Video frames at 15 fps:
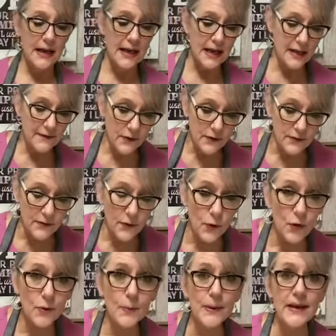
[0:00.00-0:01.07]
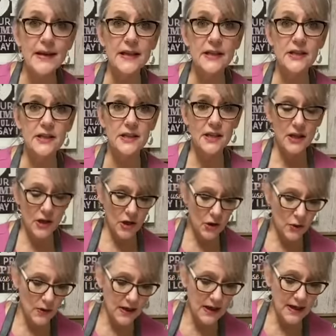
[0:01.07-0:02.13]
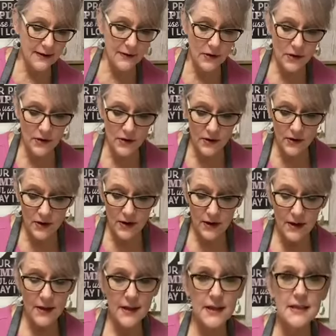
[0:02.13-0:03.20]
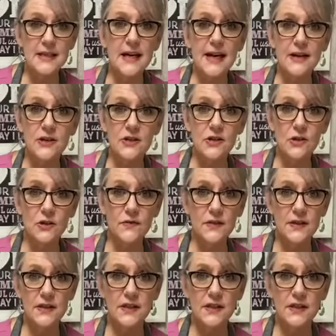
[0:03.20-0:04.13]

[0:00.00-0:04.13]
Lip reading: and for 4 minutes, you would cover the entire surface.